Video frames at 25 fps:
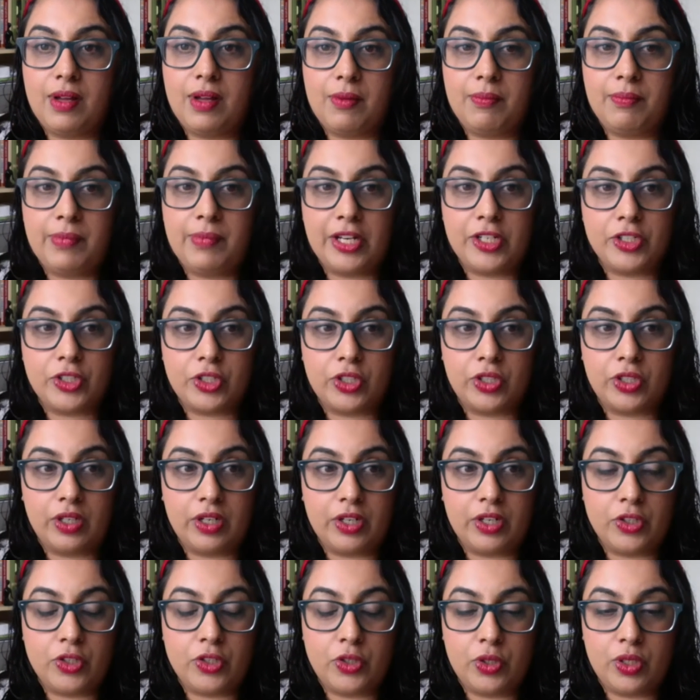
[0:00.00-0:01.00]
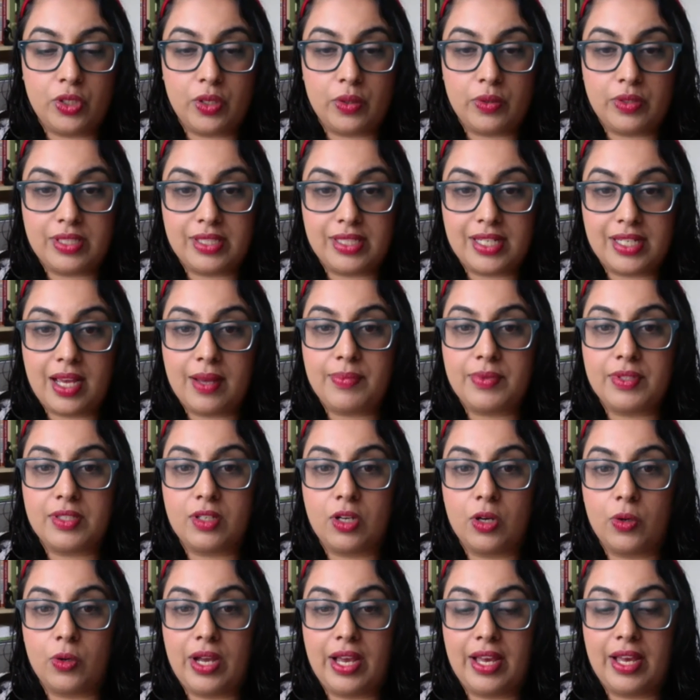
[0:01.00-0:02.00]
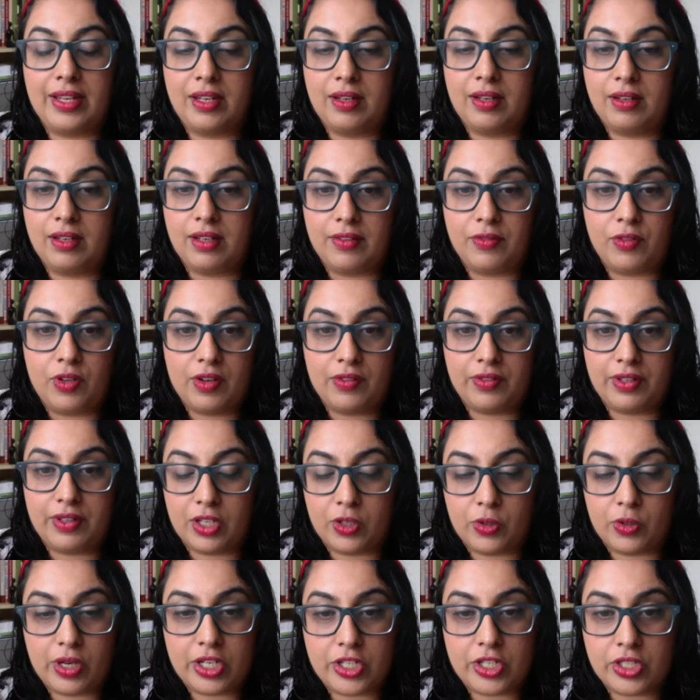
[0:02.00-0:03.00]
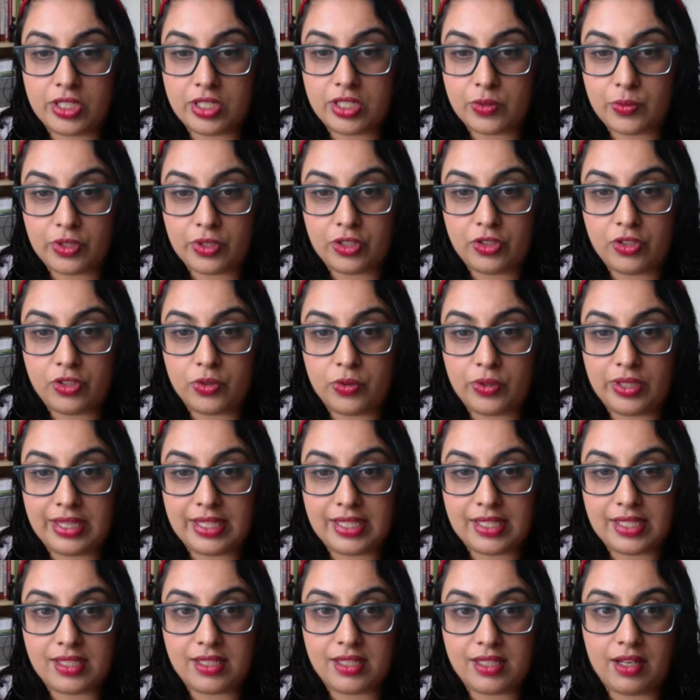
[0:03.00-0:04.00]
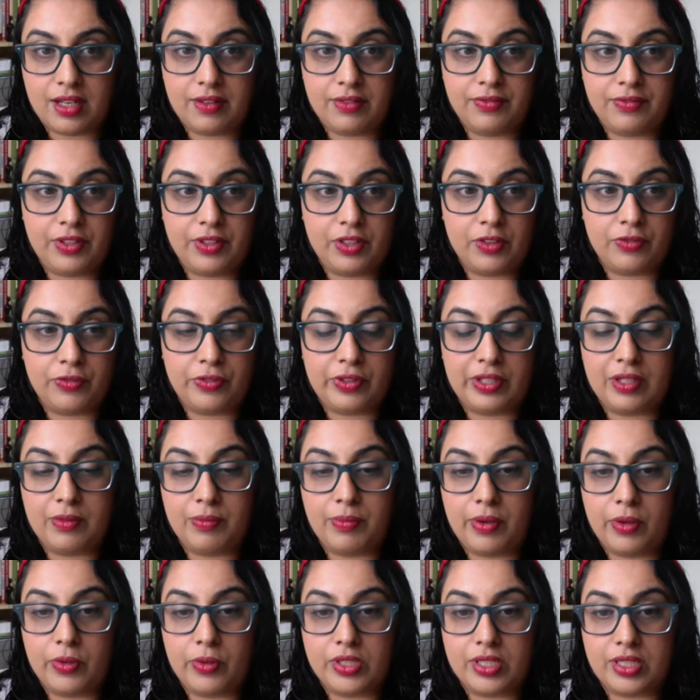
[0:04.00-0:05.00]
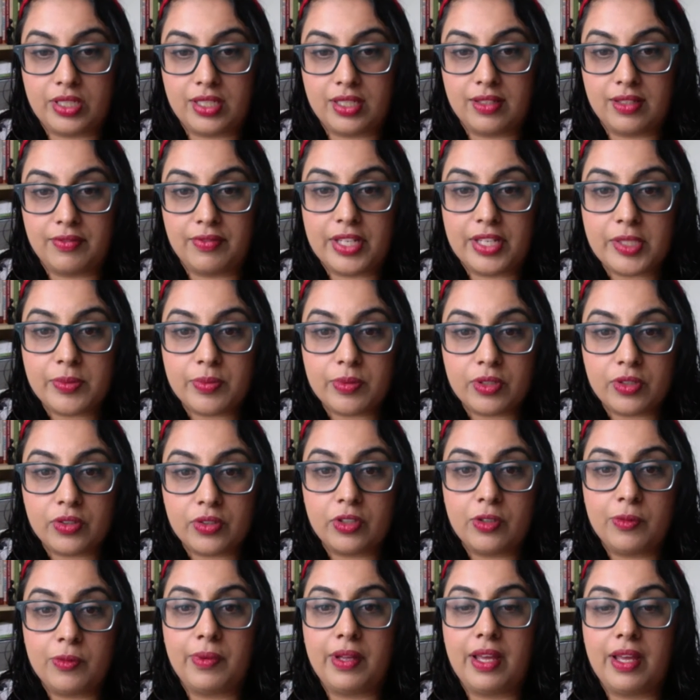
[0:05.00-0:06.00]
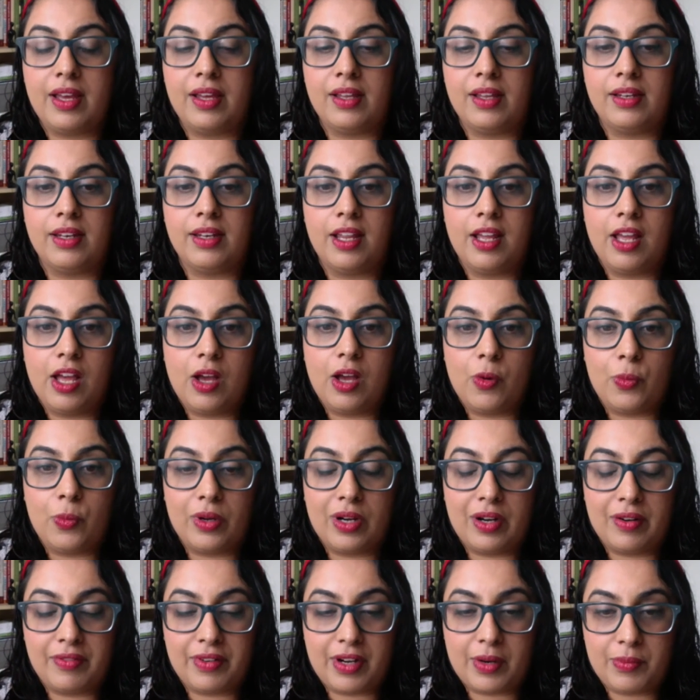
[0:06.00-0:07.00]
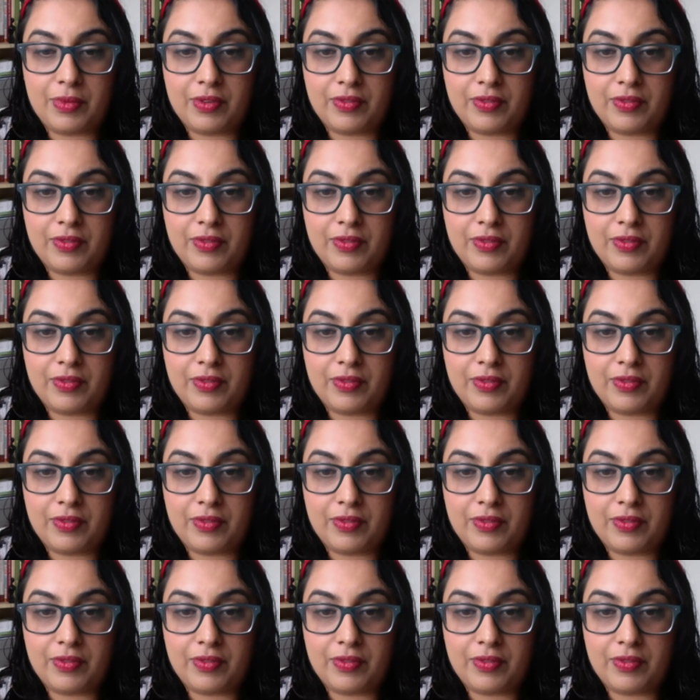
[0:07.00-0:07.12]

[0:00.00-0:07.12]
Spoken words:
Make sure you do those steps. Go ahead, and if you have any questions when you're doing this stuff, feel free to post it in the Facebook group, and whenever I'm